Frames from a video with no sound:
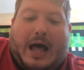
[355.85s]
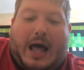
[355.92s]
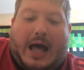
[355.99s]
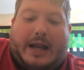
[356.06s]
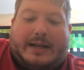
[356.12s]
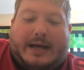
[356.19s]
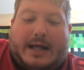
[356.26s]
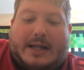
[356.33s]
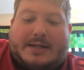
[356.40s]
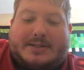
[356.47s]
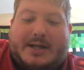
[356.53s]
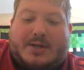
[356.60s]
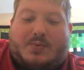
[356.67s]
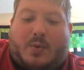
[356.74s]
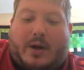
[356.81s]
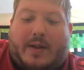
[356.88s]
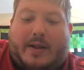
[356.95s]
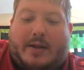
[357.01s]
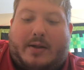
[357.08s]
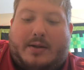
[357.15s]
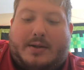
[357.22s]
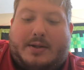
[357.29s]
I acknowledge thee as one of
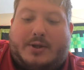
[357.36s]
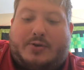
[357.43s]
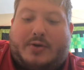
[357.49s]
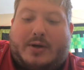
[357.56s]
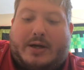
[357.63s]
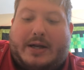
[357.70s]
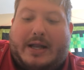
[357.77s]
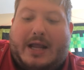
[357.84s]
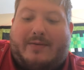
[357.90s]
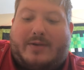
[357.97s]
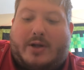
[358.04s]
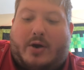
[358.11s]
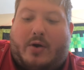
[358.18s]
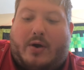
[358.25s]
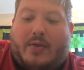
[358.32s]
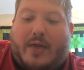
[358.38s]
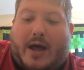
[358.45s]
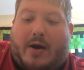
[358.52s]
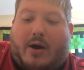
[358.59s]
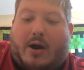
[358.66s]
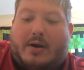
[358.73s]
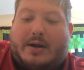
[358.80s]
the, the Trinity, even though
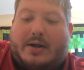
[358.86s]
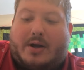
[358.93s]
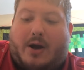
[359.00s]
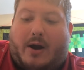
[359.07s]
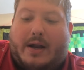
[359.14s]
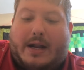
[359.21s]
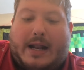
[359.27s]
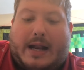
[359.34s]
thou art incarnate,